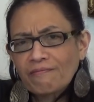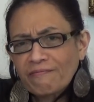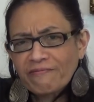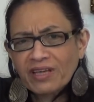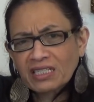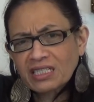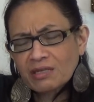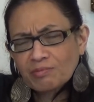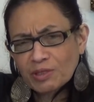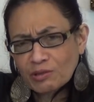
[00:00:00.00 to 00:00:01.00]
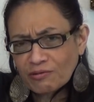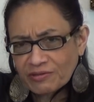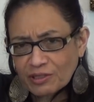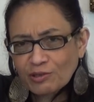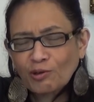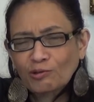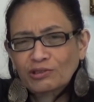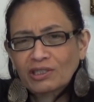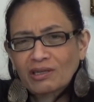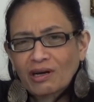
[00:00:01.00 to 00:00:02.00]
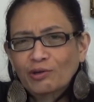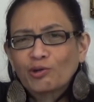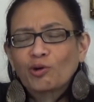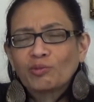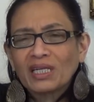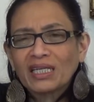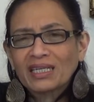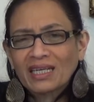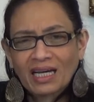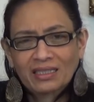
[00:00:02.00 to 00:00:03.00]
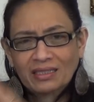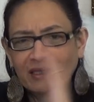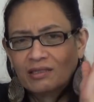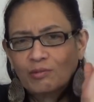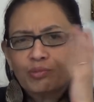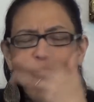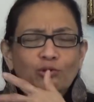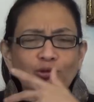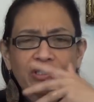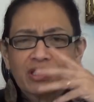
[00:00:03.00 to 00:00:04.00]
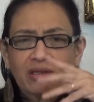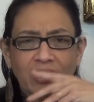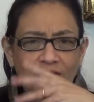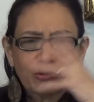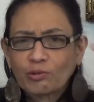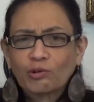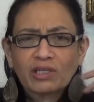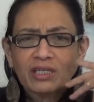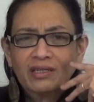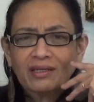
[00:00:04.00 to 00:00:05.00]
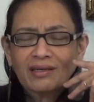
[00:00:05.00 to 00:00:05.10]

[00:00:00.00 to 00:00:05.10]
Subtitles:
Victims of assault are normally cut, bruised and swollen.